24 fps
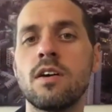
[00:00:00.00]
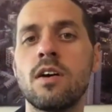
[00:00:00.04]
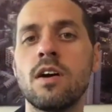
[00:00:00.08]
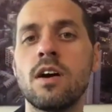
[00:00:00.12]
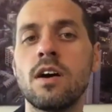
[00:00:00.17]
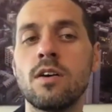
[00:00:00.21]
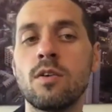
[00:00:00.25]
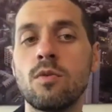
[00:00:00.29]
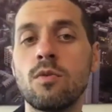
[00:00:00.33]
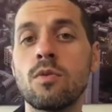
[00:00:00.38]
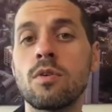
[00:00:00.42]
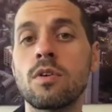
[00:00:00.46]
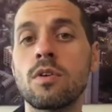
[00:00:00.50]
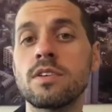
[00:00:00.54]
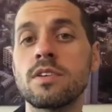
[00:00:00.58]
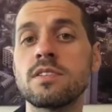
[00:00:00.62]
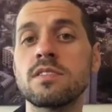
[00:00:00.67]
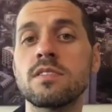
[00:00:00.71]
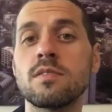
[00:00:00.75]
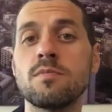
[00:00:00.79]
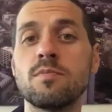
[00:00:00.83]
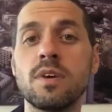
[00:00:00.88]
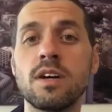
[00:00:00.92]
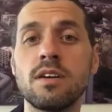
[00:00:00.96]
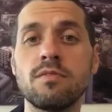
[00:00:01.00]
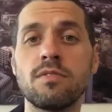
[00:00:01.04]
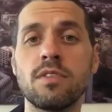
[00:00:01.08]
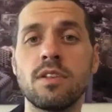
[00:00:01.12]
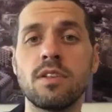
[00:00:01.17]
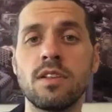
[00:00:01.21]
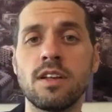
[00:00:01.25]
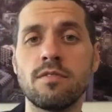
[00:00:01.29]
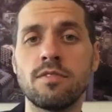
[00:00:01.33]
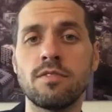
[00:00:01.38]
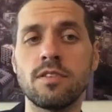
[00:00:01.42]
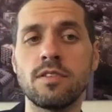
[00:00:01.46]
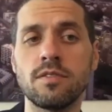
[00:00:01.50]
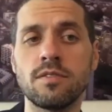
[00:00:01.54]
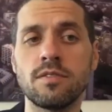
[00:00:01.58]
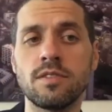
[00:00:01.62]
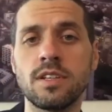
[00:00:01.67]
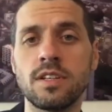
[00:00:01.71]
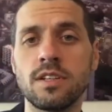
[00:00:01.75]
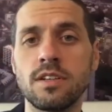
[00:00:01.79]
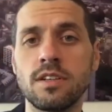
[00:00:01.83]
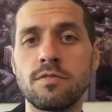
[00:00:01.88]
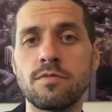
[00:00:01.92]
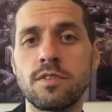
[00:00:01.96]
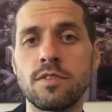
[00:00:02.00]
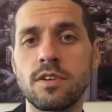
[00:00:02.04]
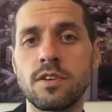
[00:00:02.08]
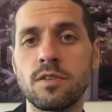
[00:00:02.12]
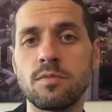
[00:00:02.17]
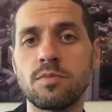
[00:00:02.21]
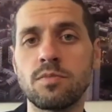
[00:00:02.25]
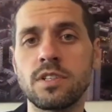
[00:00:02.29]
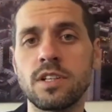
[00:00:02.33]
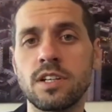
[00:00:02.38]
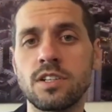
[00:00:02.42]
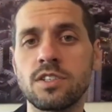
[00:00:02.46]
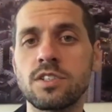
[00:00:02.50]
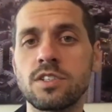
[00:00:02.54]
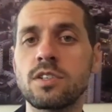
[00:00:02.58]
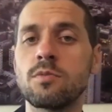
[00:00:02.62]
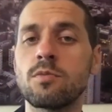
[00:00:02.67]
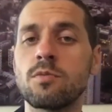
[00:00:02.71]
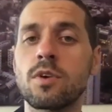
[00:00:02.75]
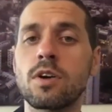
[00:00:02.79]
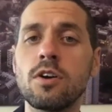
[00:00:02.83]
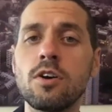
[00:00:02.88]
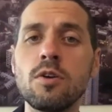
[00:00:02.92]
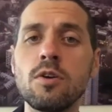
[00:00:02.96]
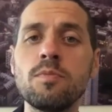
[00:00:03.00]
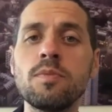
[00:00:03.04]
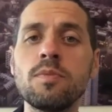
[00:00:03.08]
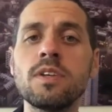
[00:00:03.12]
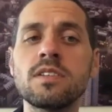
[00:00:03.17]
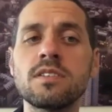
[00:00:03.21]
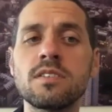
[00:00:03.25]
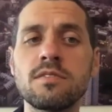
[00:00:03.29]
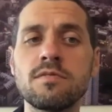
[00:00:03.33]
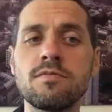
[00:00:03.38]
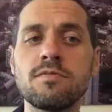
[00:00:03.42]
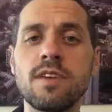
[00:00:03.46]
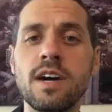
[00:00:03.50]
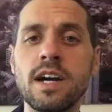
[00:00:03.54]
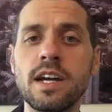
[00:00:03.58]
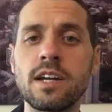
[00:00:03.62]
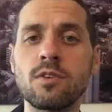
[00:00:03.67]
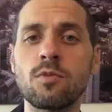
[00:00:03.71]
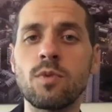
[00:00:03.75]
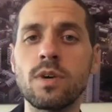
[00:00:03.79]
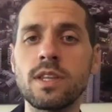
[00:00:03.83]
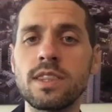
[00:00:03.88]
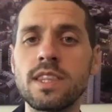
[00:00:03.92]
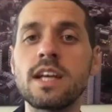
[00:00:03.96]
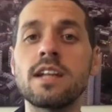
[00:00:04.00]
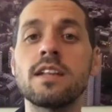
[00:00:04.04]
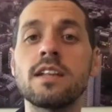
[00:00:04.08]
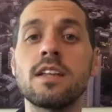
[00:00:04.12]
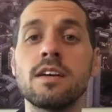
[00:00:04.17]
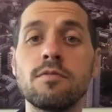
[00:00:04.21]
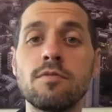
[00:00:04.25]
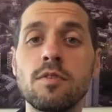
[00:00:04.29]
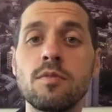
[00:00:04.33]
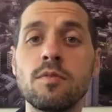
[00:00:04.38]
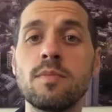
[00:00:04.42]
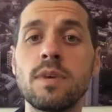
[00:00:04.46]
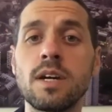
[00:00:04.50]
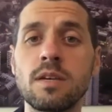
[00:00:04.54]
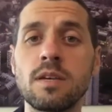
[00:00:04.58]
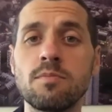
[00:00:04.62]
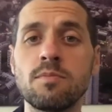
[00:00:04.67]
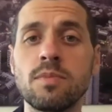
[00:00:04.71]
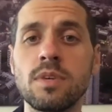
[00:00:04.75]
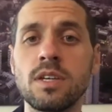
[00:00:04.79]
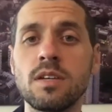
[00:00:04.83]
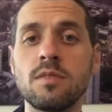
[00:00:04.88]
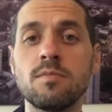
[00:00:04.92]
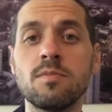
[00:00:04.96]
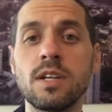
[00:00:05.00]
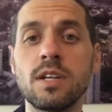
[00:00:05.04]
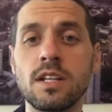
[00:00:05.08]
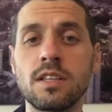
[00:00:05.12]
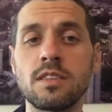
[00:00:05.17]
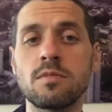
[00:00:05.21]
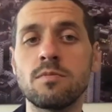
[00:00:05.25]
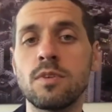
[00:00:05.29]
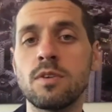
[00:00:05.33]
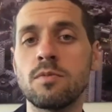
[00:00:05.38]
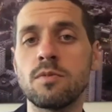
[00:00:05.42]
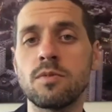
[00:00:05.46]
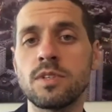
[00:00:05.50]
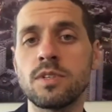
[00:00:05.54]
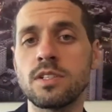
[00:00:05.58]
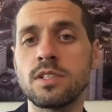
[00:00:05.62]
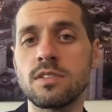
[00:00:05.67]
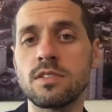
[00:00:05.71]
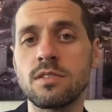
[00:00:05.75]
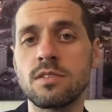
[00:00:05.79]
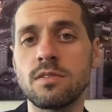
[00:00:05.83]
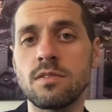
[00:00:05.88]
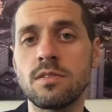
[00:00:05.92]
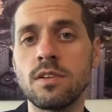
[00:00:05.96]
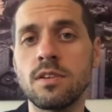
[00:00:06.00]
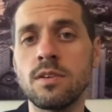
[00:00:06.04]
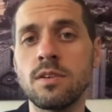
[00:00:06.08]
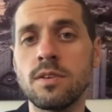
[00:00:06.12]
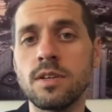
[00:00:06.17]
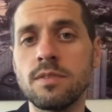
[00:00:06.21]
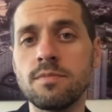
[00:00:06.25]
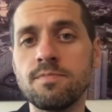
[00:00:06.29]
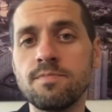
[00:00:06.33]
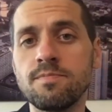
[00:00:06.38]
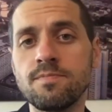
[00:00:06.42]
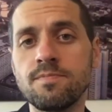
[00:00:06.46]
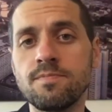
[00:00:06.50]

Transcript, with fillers: uh, or is above the level needed for good protection we're hoping to find what that level might be but at the moment we just don't know it